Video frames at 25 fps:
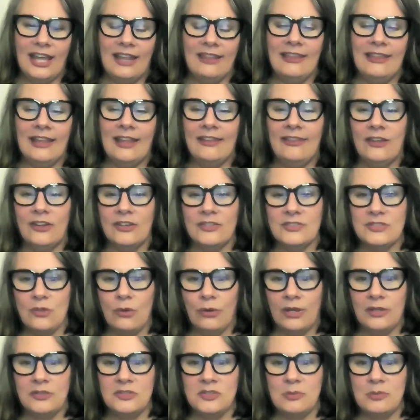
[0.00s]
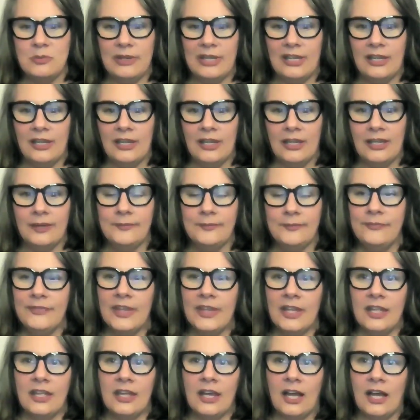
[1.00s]
and then there's going to be
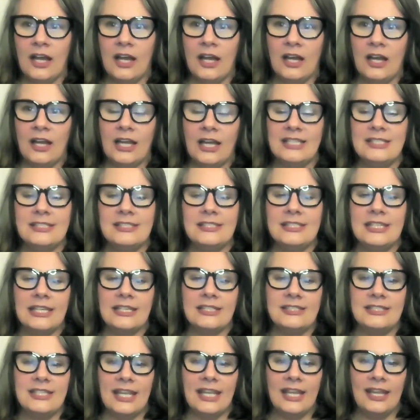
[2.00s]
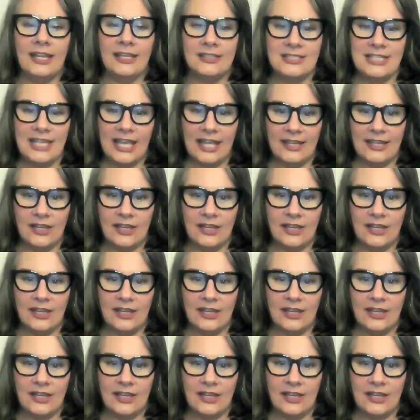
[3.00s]
a 6-day